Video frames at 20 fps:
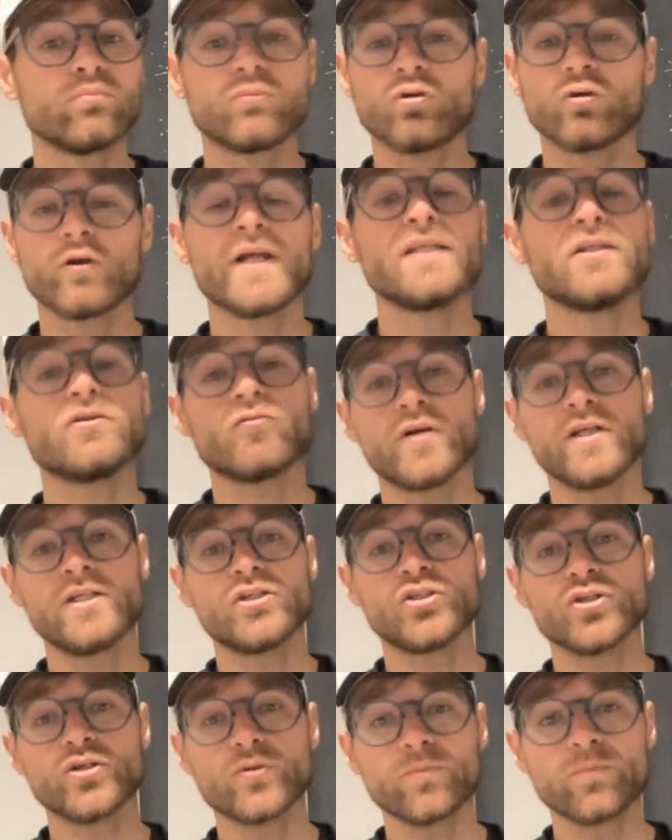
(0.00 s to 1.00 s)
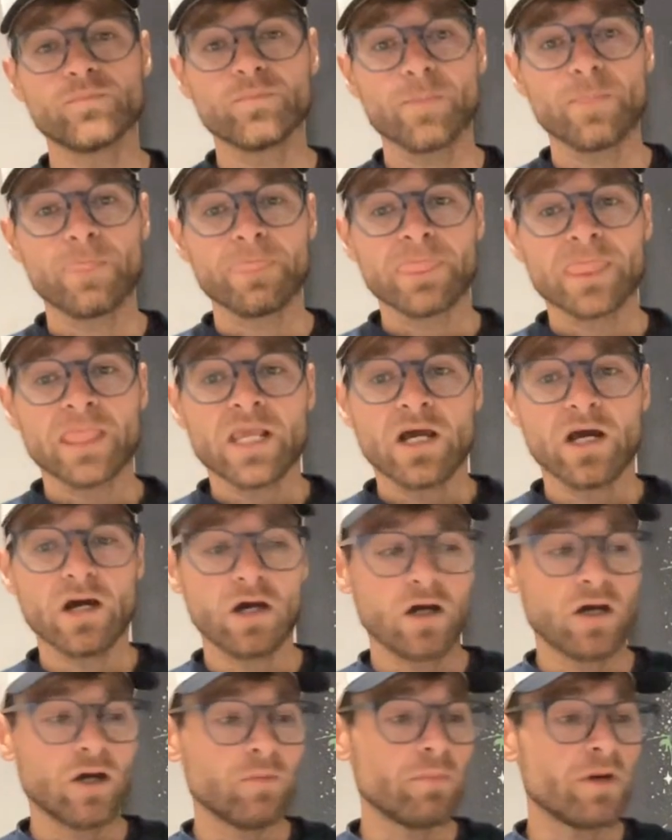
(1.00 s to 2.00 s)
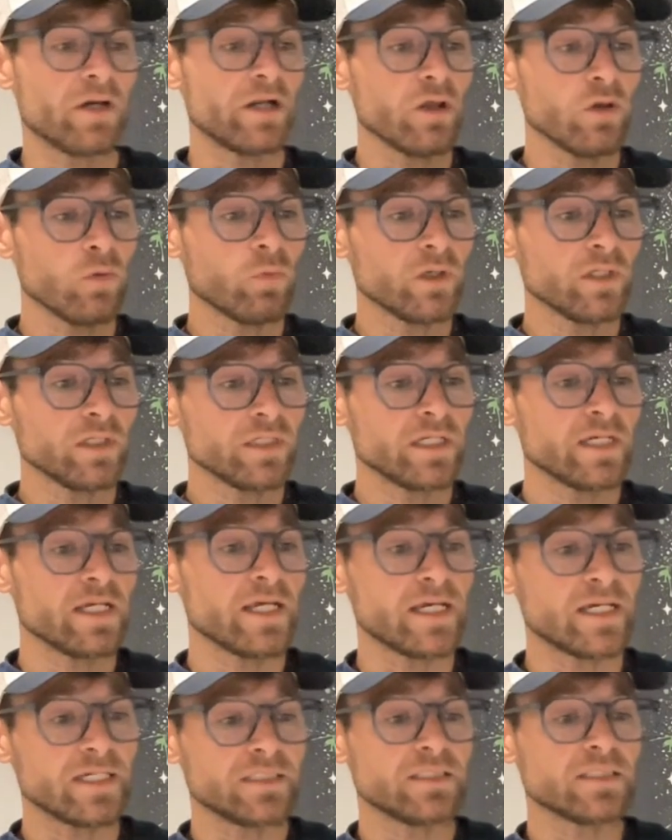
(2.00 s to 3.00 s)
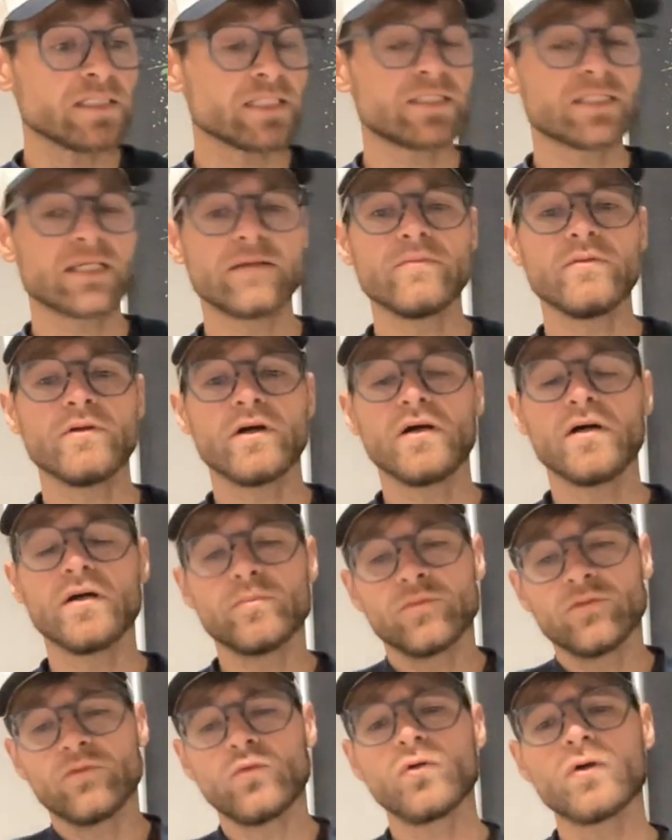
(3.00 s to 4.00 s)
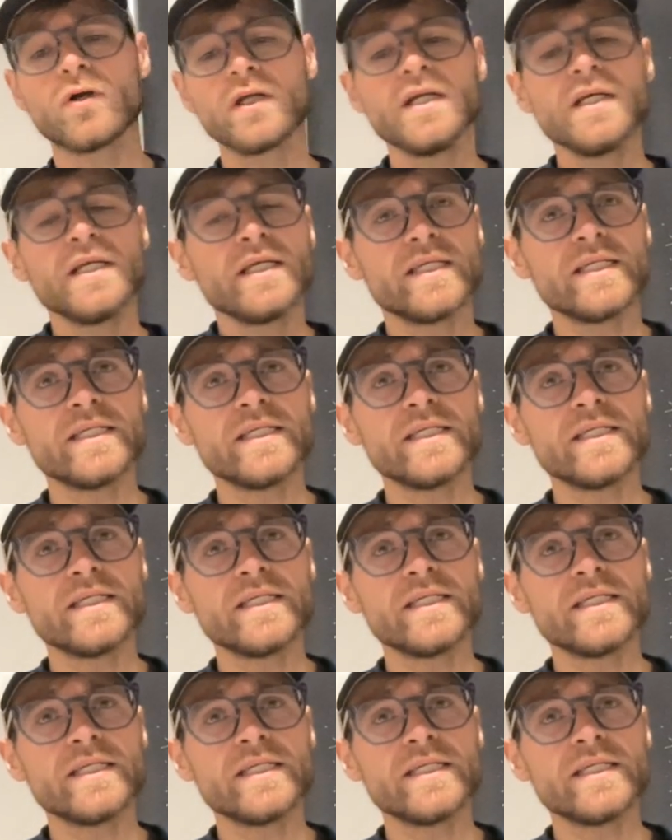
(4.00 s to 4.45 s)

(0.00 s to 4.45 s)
Great shoe. Another one, as I said before,